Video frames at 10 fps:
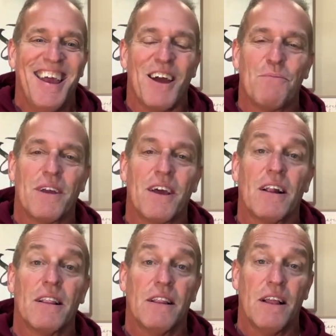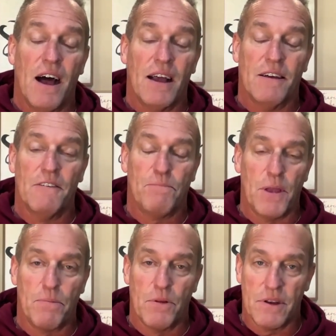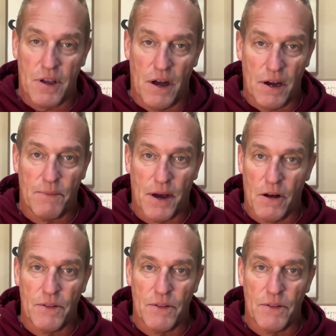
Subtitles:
And we get a lot of people that talk about